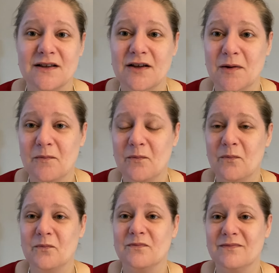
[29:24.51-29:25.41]

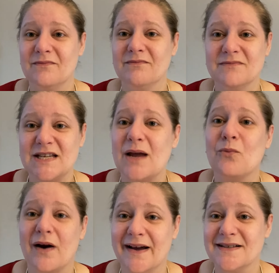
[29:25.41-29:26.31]
timeline
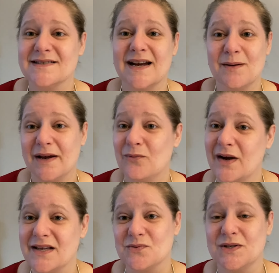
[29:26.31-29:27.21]

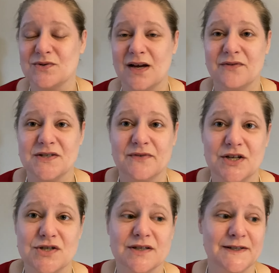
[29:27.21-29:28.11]
wise, when to have this
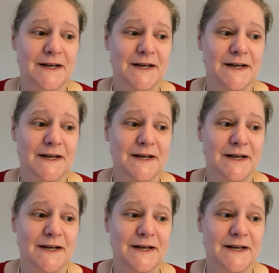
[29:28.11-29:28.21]
finished.